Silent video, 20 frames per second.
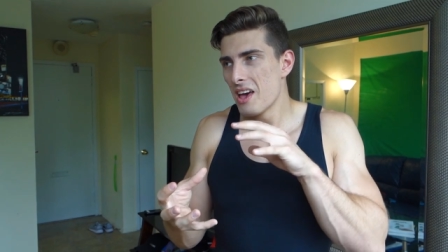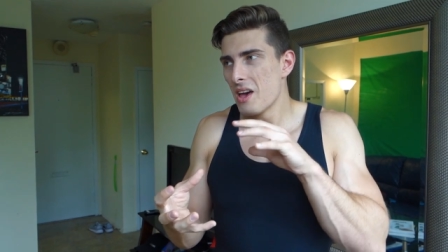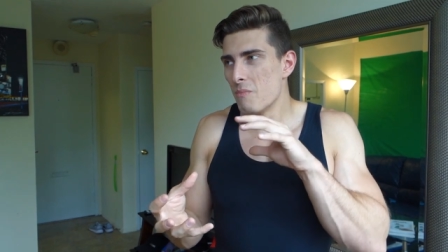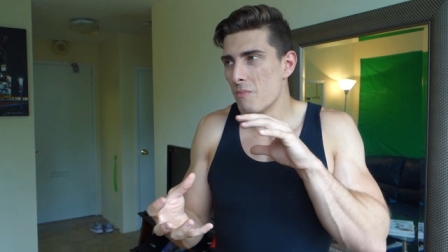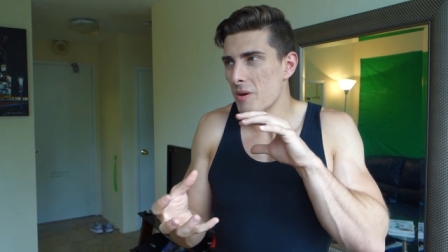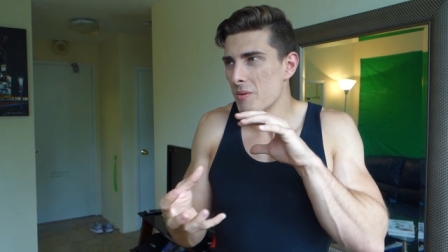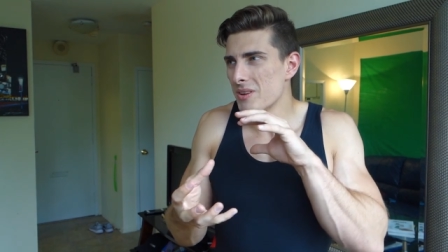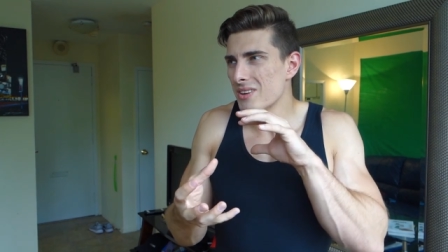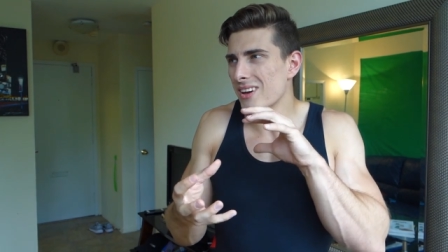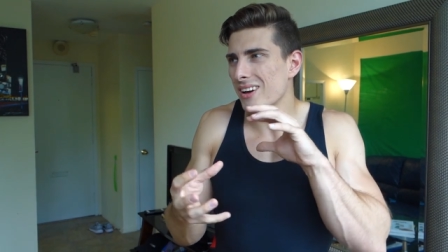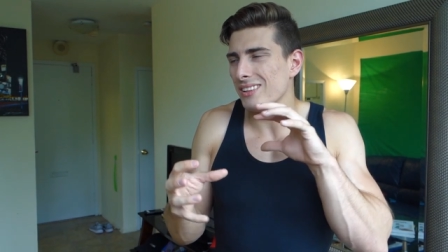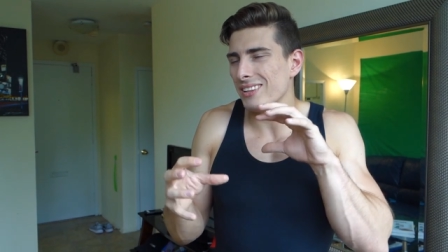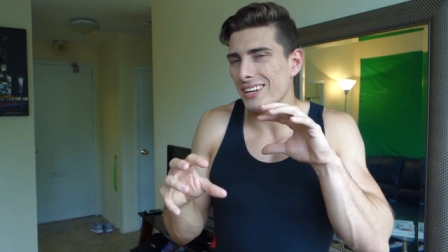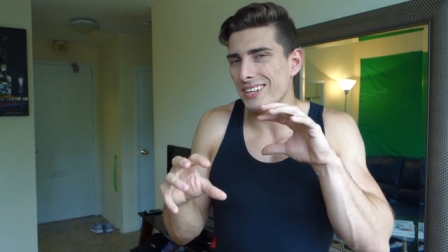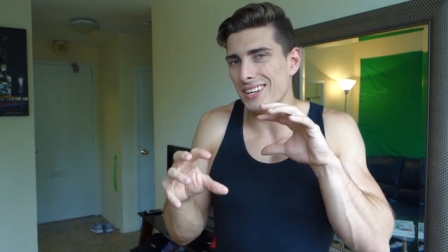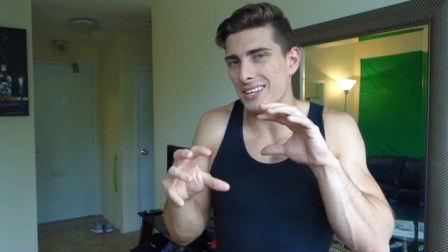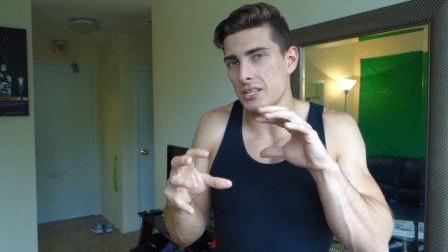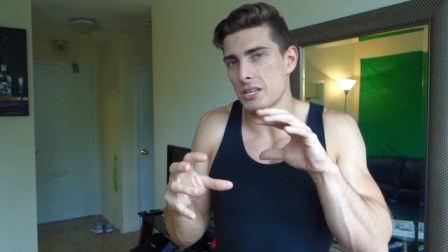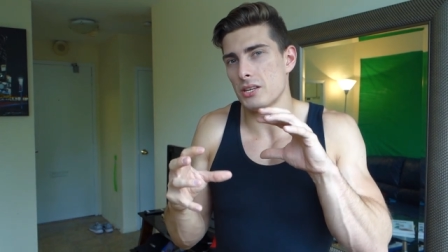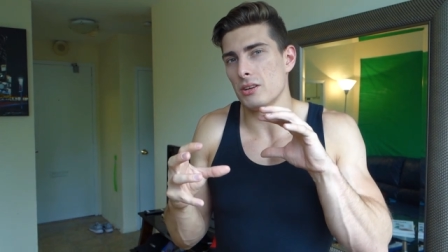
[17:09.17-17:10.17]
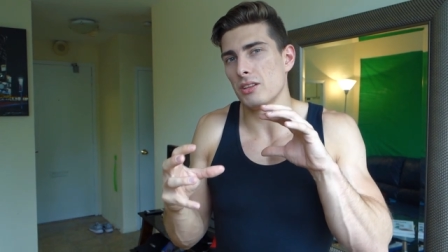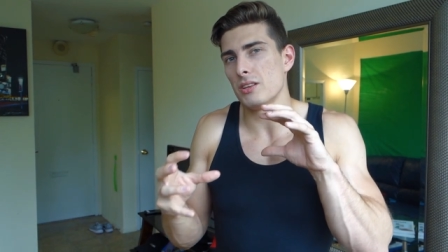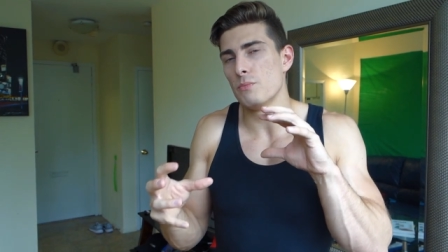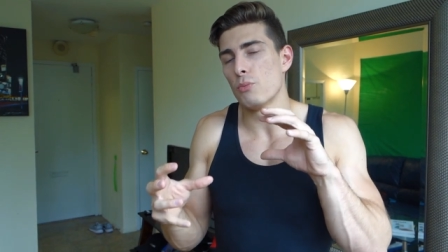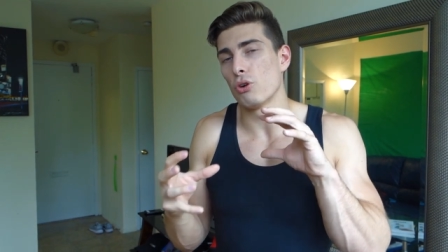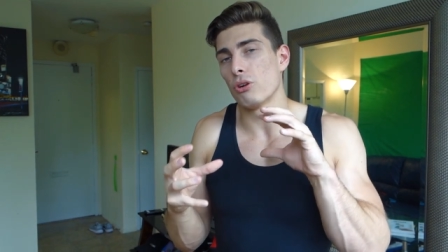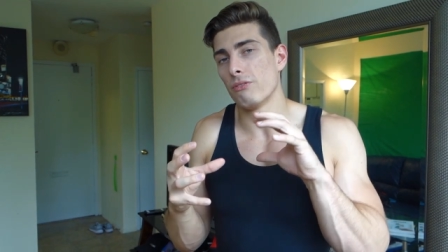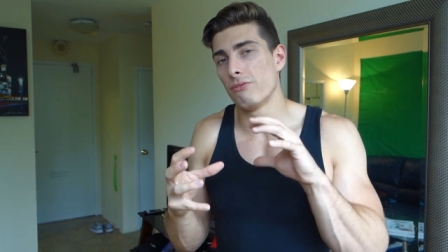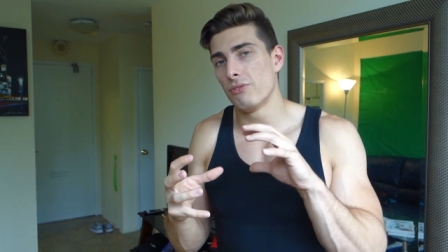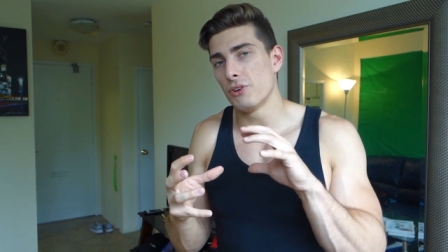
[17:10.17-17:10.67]
maybe not like necessarily
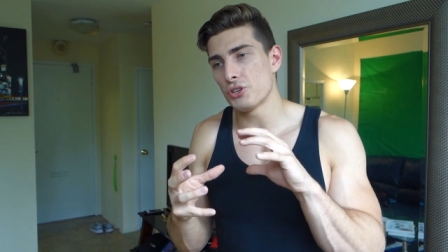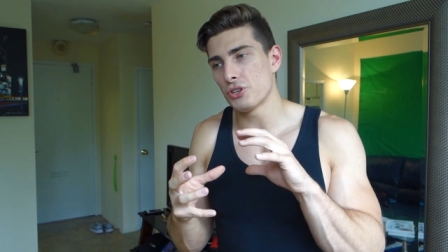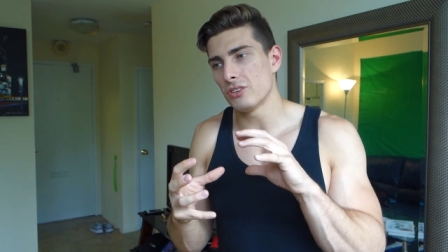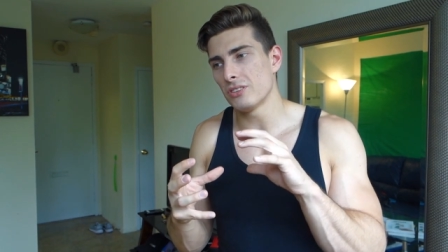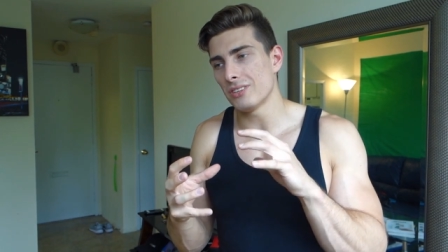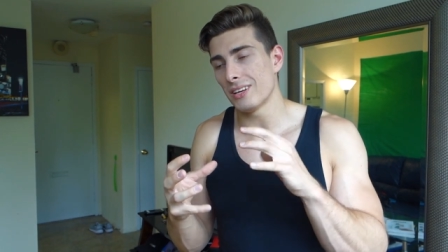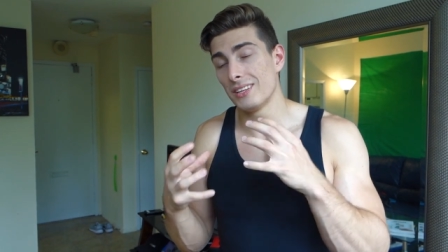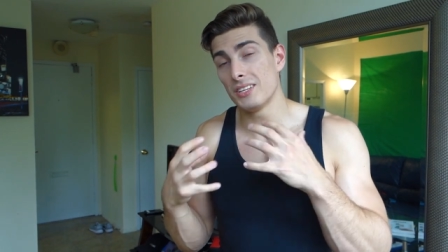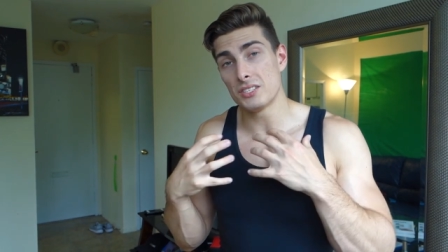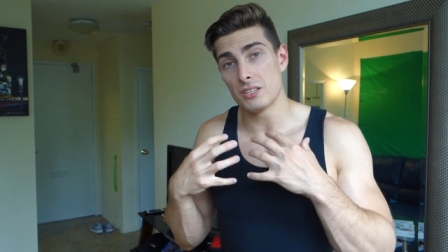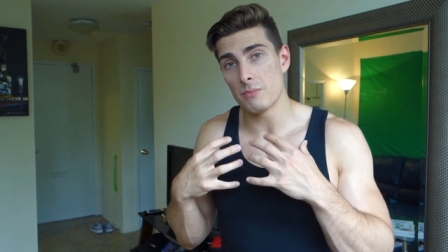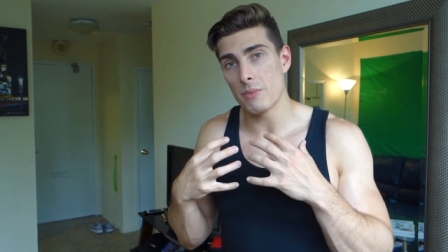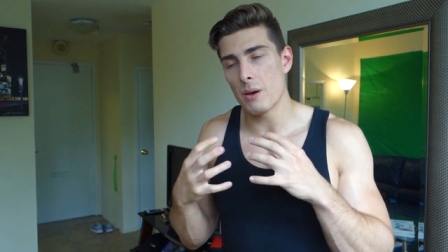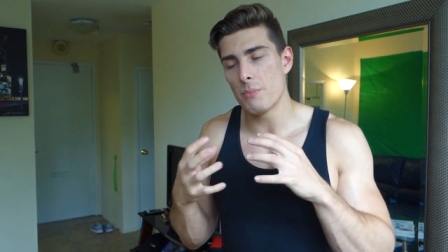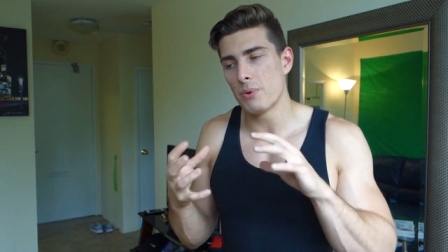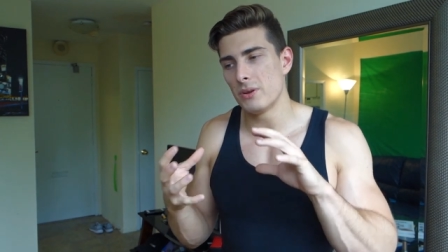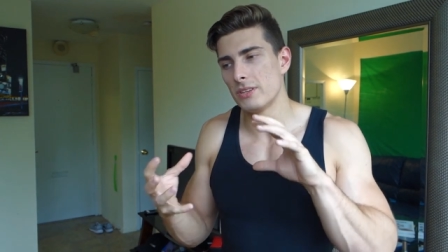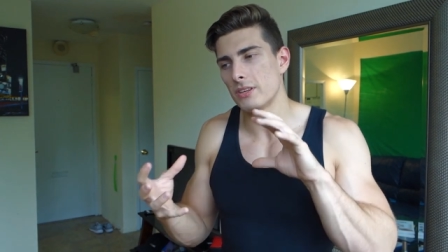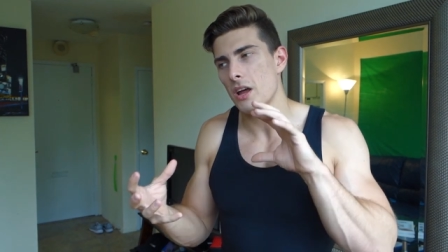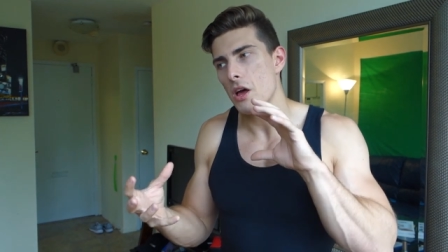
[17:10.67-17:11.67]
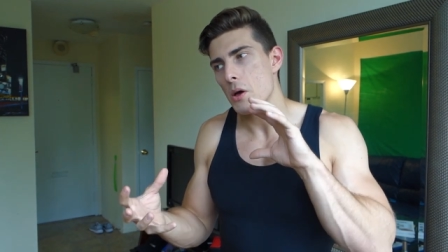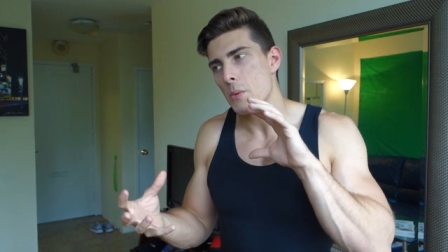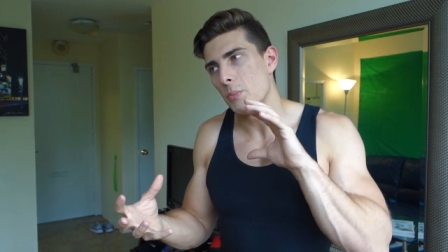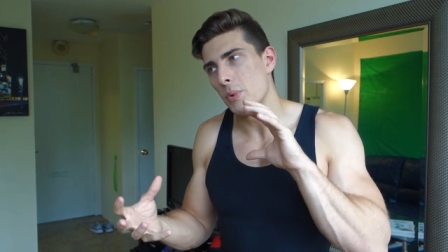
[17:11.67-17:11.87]
more efficient, at least in my opinion,